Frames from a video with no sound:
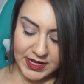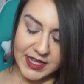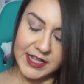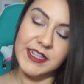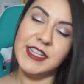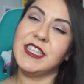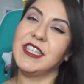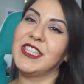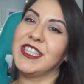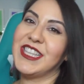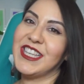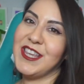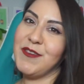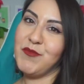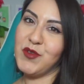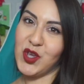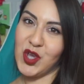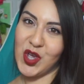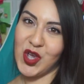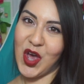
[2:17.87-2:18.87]
Let's keep
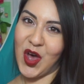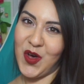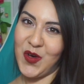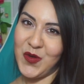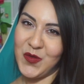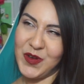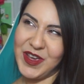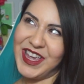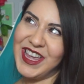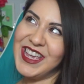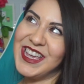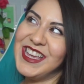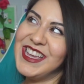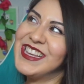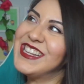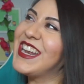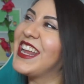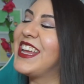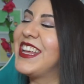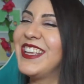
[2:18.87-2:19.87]

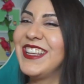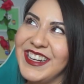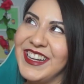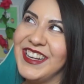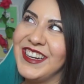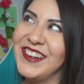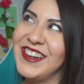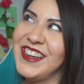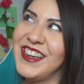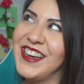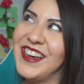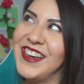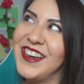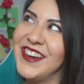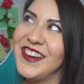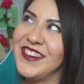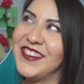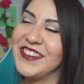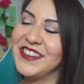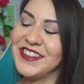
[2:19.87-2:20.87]
going. Here we
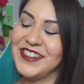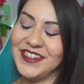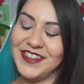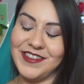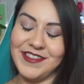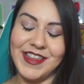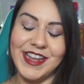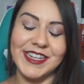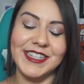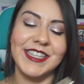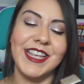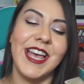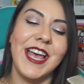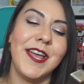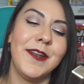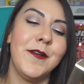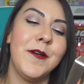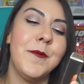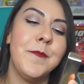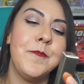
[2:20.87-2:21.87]
go. Next
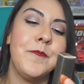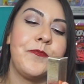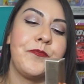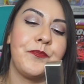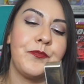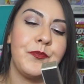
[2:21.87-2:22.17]
item.